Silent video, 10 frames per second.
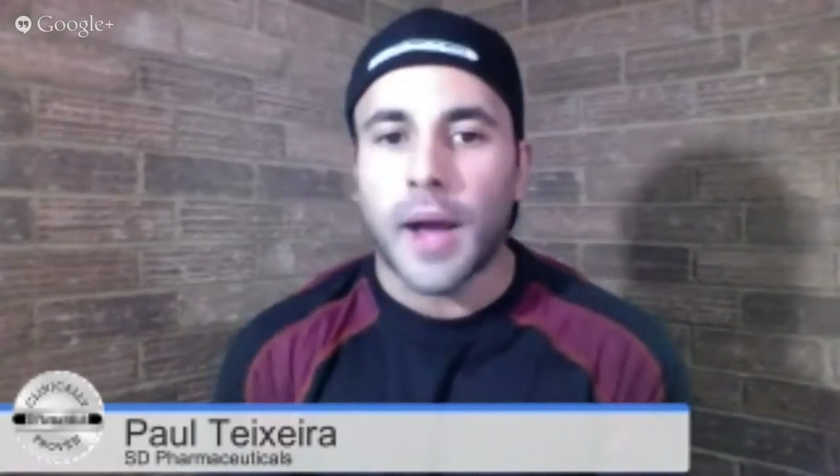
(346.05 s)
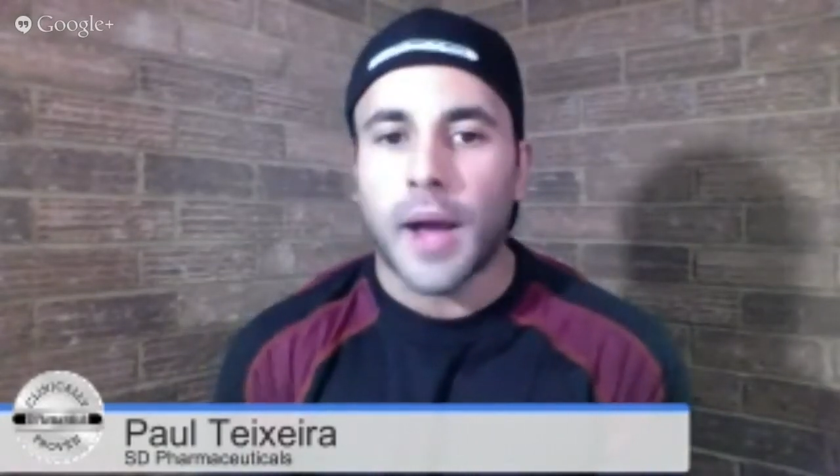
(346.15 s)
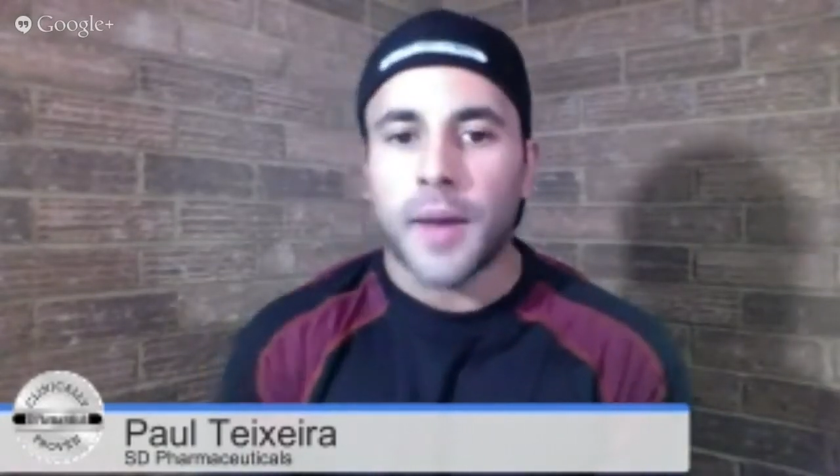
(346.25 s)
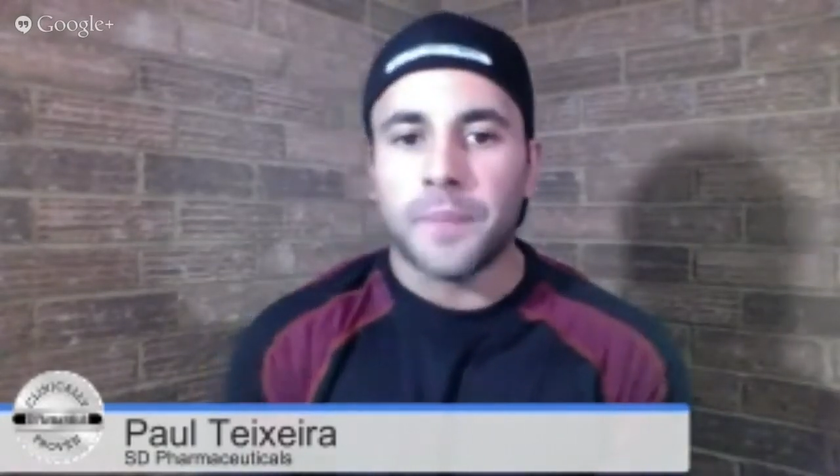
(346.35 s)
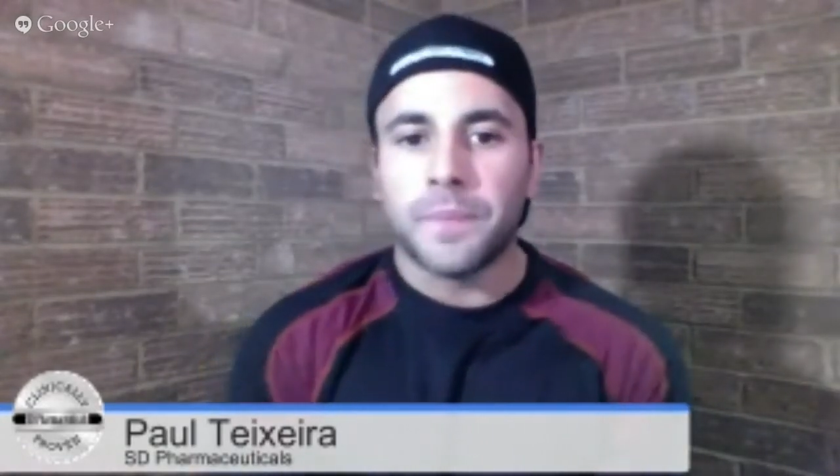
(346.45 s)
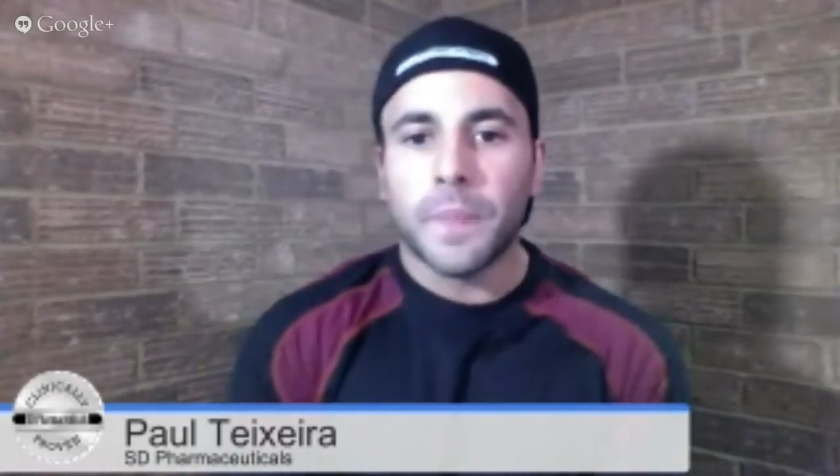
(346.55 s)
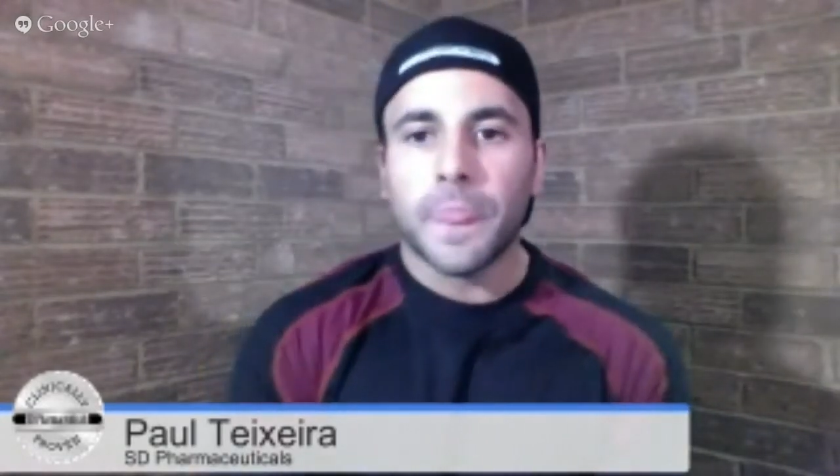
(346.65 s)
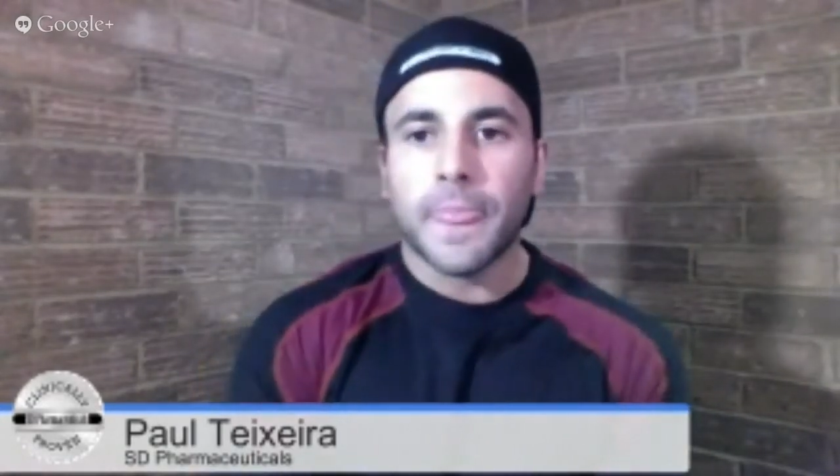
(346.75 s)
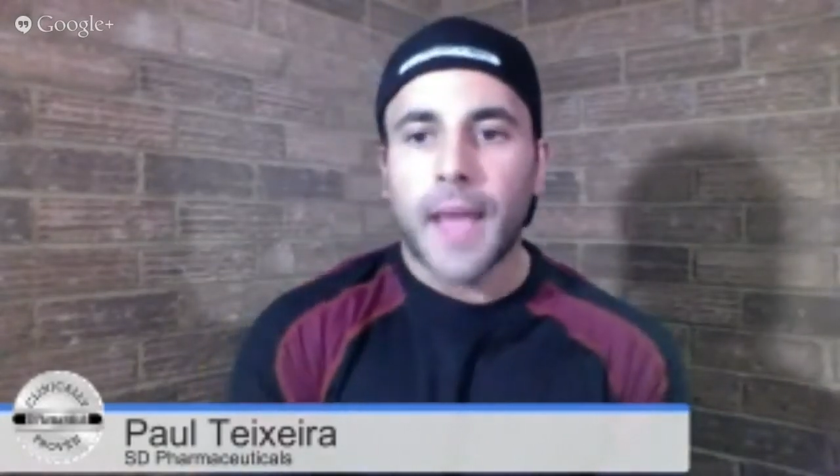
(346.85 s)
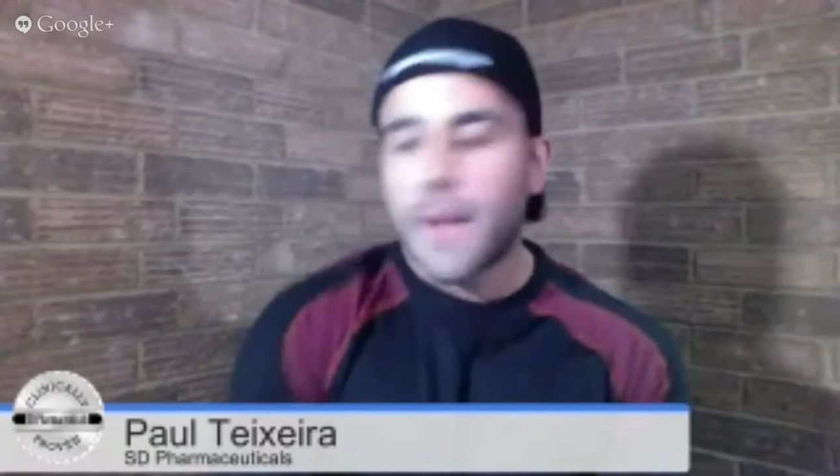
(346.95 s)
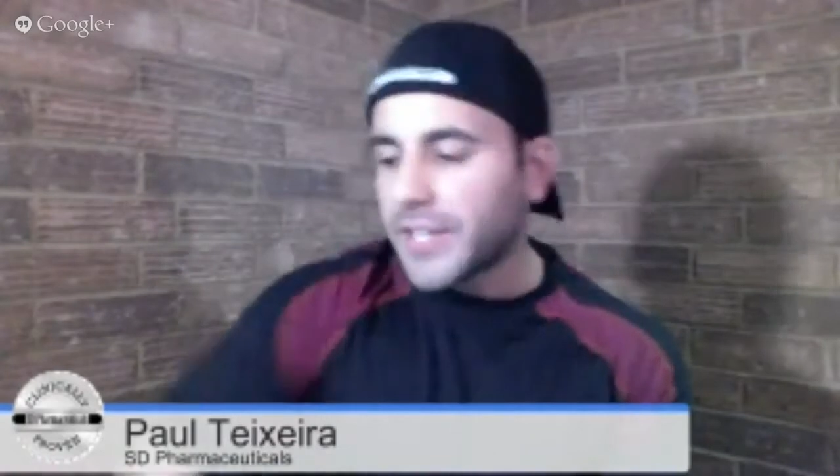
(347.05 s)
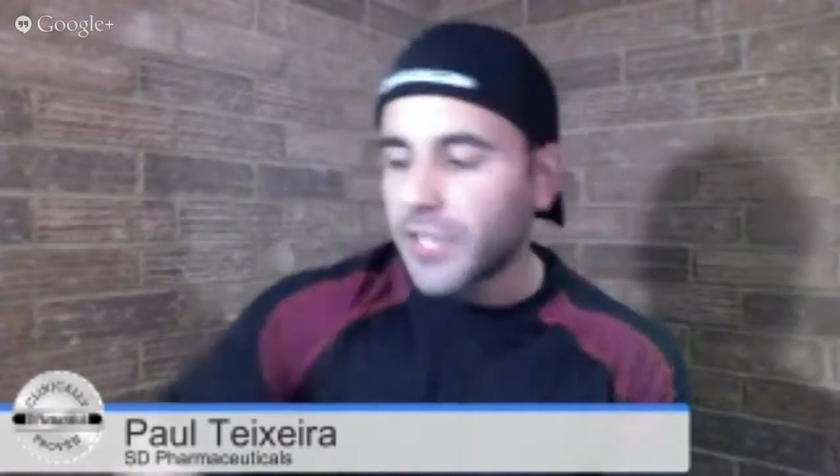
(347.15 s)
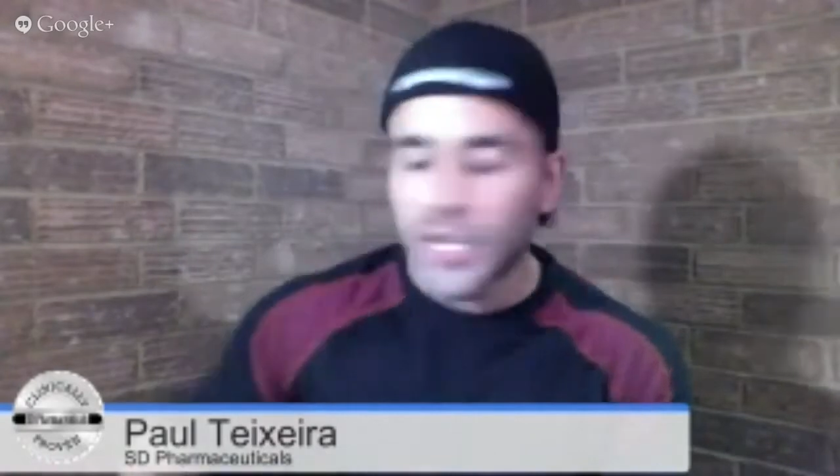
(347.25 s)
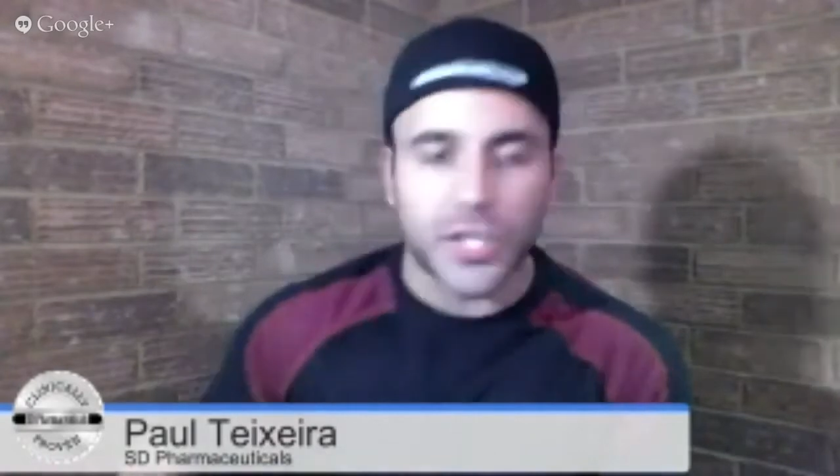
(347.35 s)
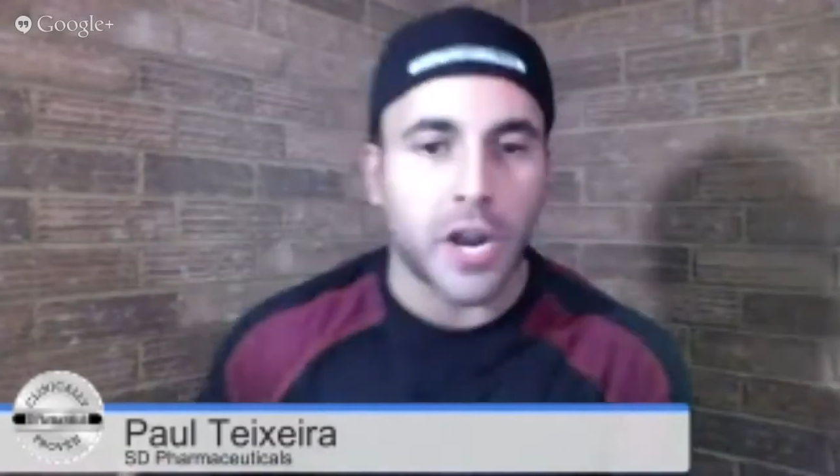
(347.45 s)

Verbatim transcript: Um, I'm actually going to